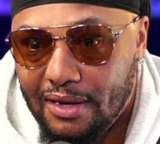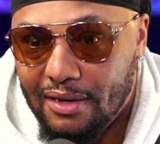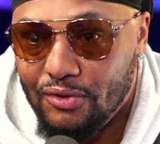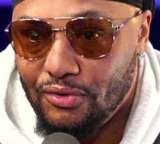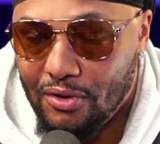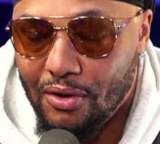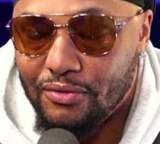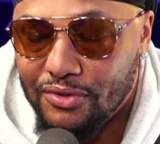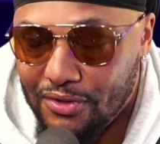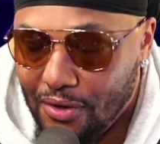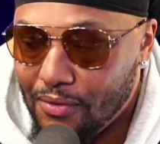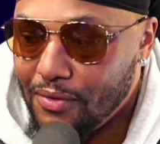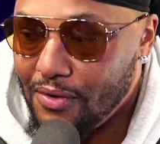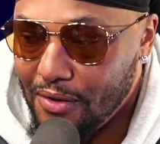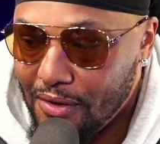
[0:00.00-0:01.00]
you know.
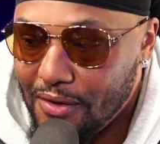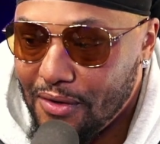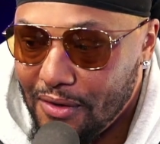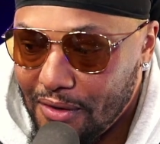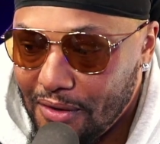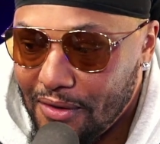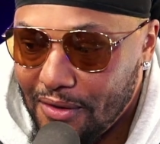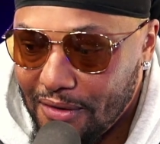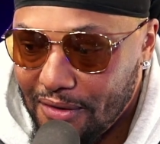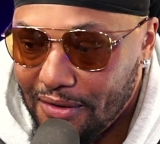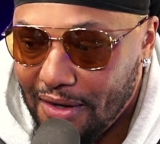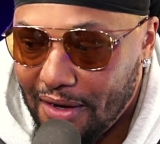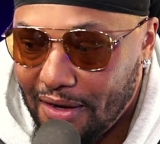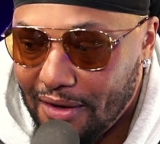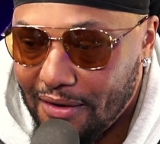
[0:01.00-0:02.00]
So
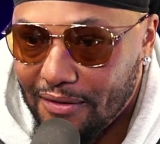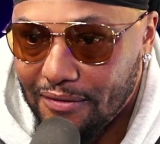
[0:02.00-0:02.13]
yeah.